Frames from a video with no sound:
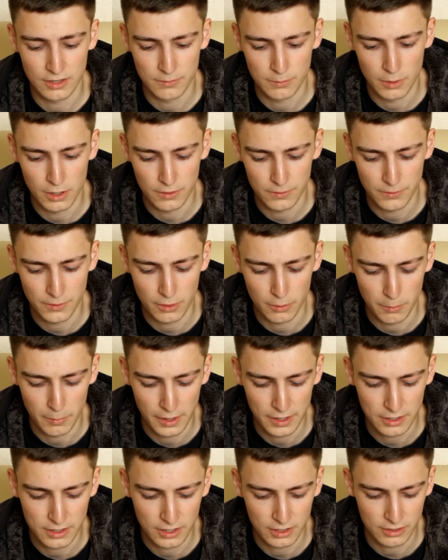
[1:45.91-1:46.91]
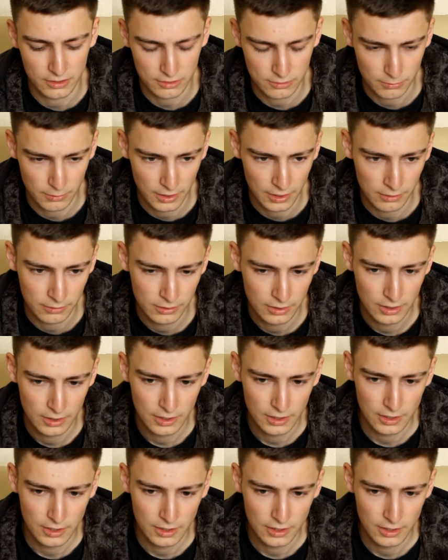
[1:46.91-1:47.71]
of my filmmaking as well.